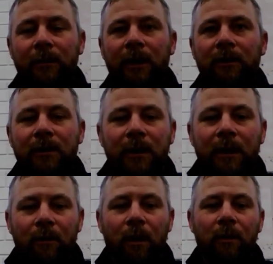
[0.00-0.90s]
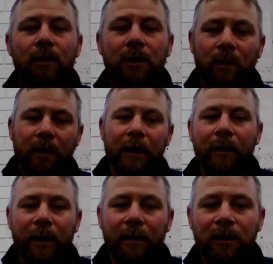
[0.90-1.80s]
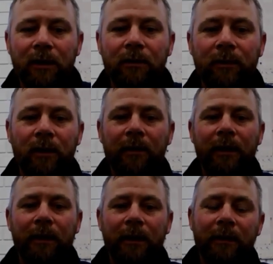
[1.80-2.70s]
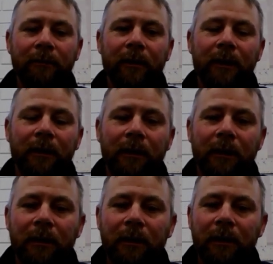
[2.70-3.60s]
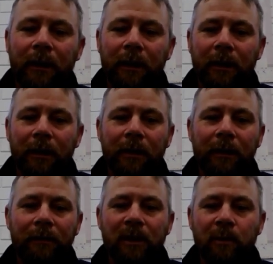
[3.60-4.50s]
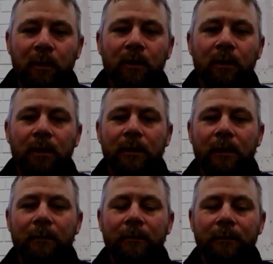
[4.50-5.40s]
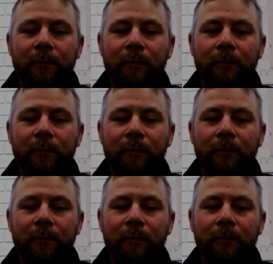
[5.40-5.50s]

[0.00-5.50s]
because why would you want to go out in the shell fire out there and have to spook all the time?